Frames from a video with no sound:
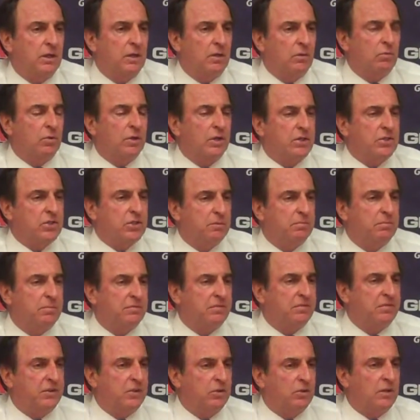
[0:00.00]
I don't want us to
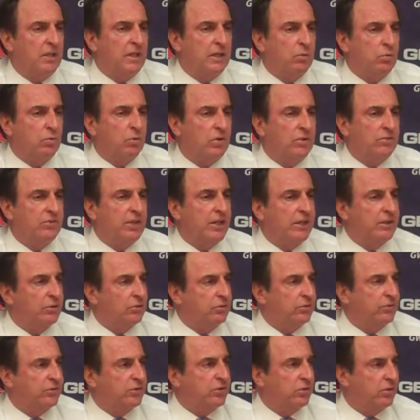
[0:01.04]
feel like we're
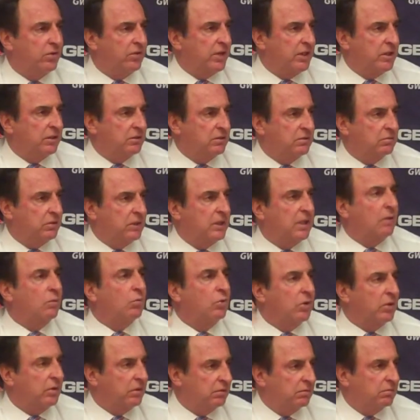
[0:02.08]
entitled to things. We got to
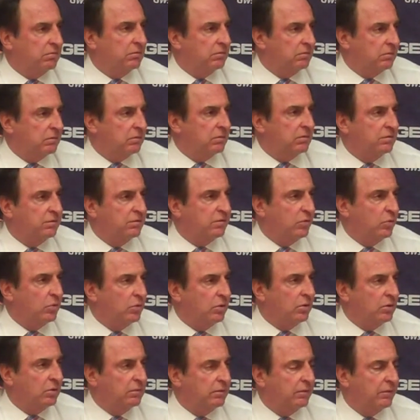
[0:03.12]
work
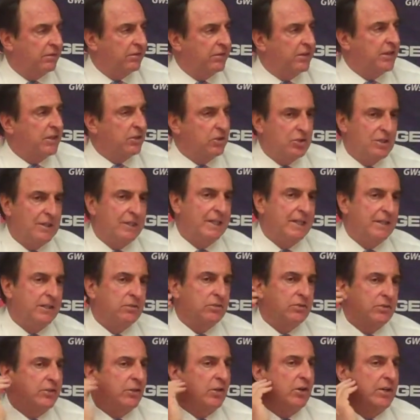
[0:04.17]
for things like
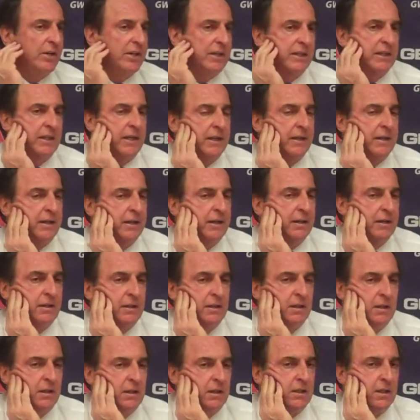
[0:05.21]
starting.
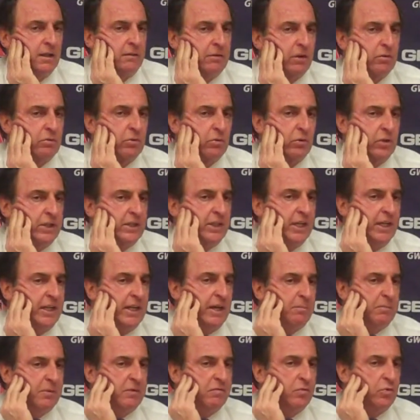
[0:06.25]
I've never really done
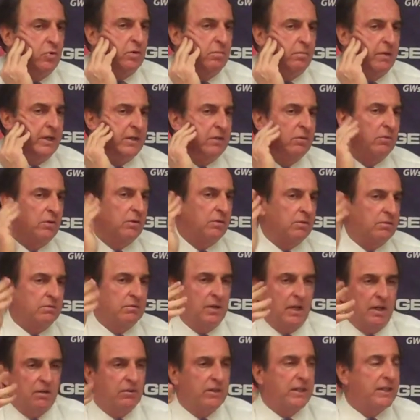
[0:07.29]
that before in my career.
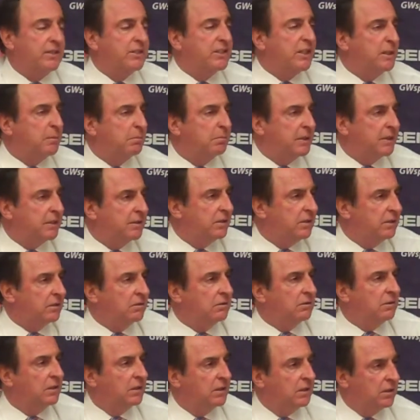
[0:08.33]
I don't think it's any big deal.